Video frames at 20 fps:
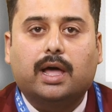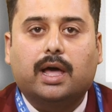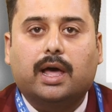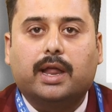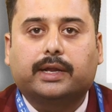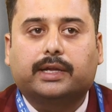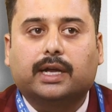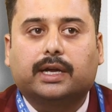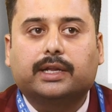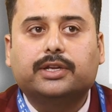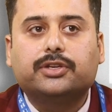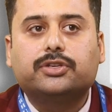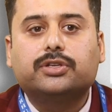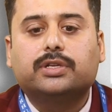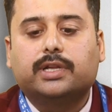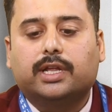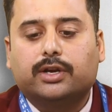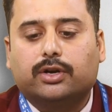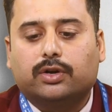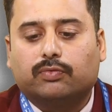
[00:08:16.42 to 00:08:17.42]

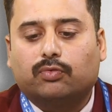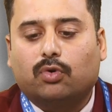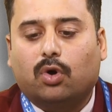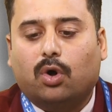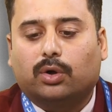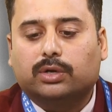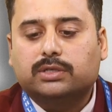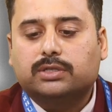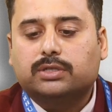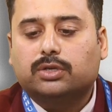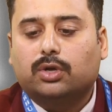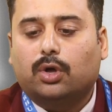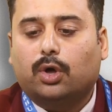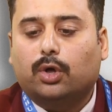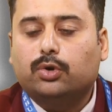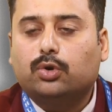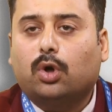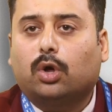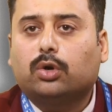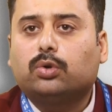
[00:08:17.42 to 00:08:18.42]
Recognition and rewards
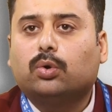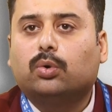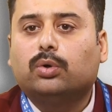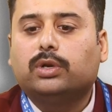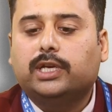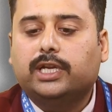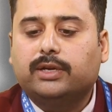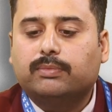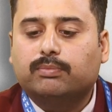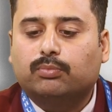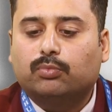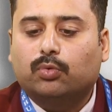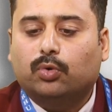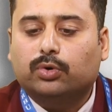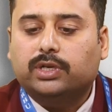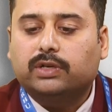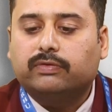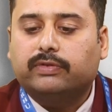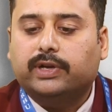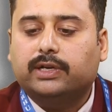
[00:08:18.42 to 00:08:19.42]
not only
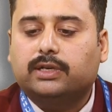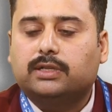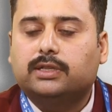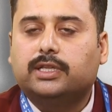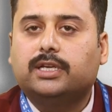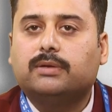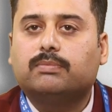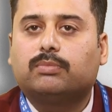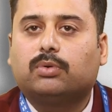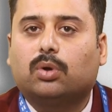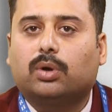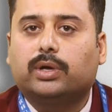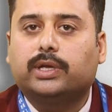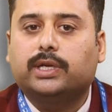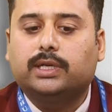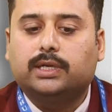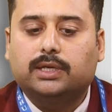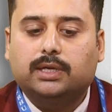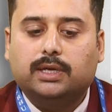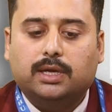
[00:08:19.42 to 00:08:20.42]
motivate the
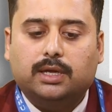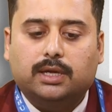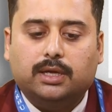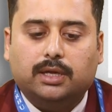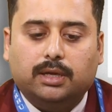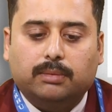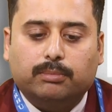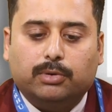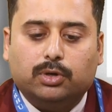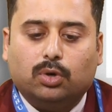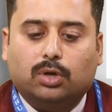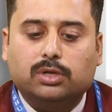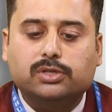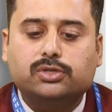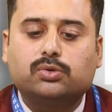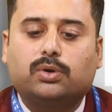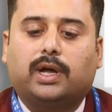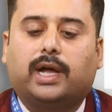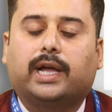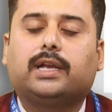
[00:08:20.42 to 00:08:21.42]
employee but
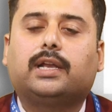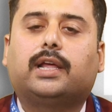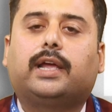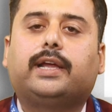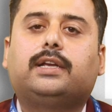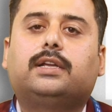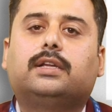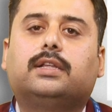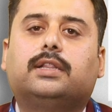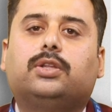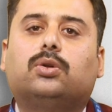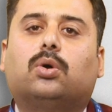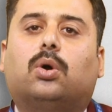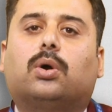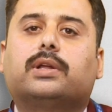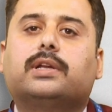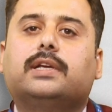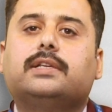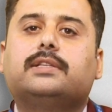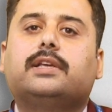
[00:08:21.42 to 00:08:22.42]
also highlight the
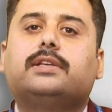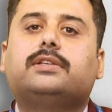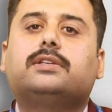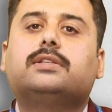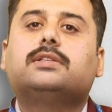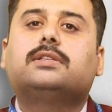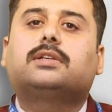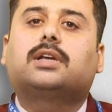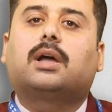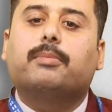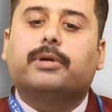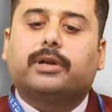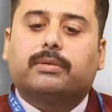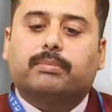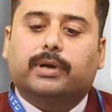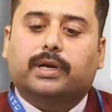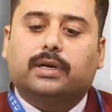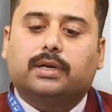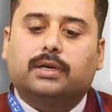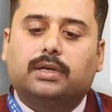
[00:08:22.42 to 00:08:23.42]
organization's
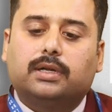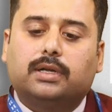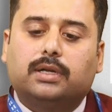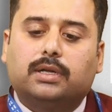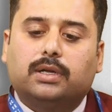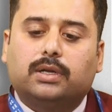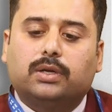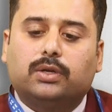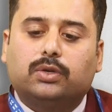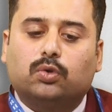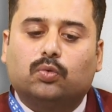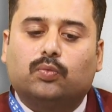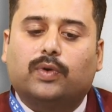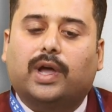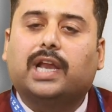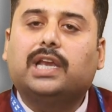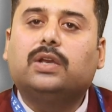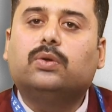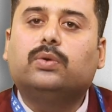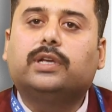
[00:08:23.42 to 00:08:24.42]
commitment to
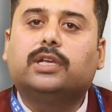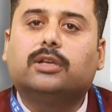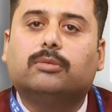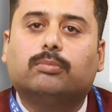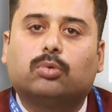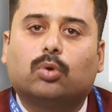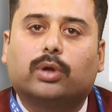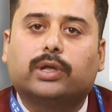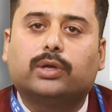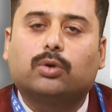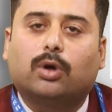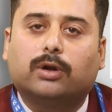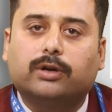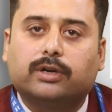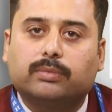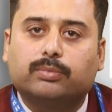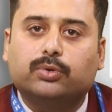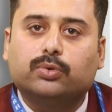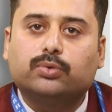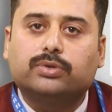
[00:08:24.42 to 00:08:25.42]
valuing employee
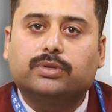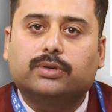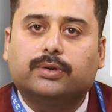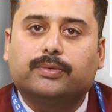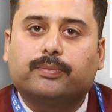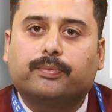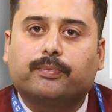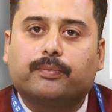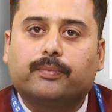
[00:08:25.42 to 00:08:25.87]
contribution.